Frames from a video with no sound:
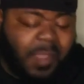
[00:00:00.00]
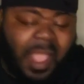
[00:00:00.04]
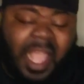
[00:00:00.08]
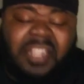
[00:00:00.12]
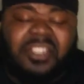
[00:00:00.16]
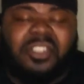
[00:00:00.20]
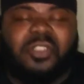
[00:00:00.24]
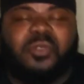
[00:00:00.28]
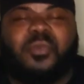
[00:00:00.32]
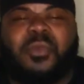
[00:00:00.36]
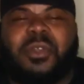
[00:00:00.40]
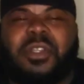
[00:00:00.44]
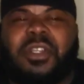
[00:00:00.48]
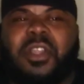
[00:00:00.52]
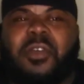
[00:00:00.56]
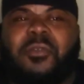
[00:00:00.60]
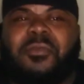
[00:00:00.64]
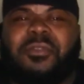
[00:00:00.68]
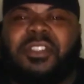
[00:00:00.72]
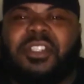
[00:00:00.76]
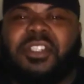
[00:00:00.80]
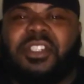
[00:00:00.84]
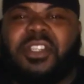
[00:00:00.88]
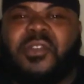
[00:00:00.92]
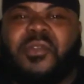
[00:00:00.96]
I just want to know
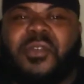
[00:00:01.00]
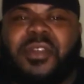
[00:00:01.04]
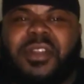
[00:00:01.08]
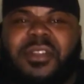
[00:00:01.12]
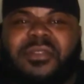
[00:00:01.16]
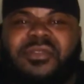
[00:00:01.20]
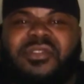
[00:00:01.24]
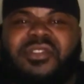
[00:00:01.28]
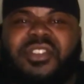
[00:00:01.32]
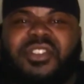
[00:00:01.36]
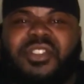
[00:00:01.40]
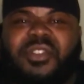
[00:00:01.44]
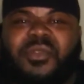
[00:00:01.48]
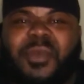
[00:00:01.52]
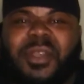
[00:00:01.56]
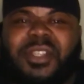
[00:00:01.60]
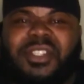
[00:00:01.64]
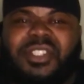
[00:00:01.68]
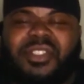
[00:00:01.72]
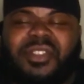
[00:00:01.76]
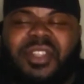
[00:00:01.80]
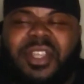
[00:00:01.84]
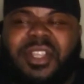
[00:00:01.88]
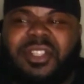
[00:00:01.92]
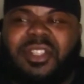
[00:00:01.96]
what to do in no
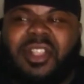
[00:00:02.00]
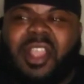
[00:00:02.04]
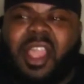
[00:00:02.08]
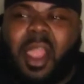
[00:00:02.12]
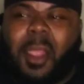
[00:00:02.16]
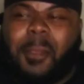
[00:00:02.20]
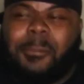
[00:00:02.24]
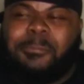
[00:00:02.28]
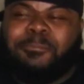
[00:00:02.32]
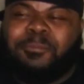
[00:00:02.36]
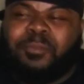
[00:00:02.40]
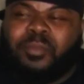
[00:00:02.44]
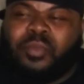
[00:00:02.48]
situation like that.